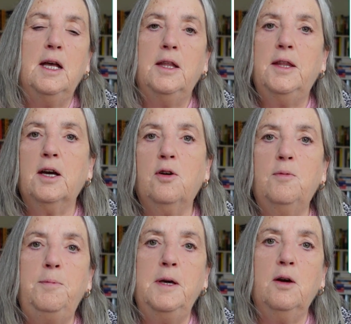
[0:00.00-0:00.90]
There
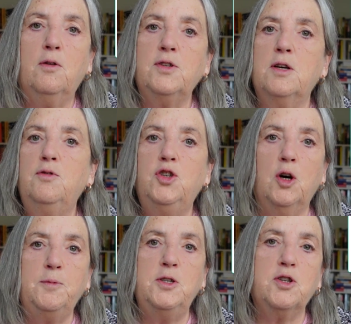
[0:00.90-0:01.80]
could be also
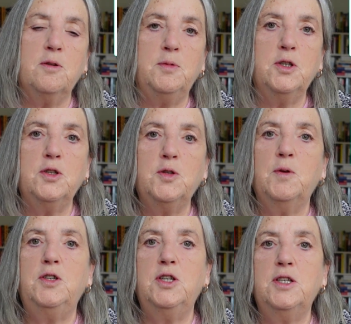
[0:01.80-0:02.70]
job descriptions,
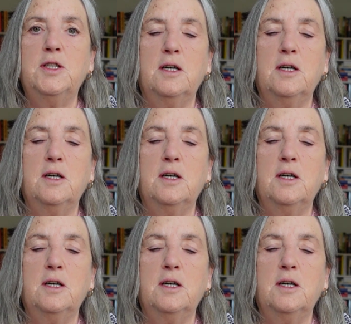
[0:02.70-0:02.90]
which is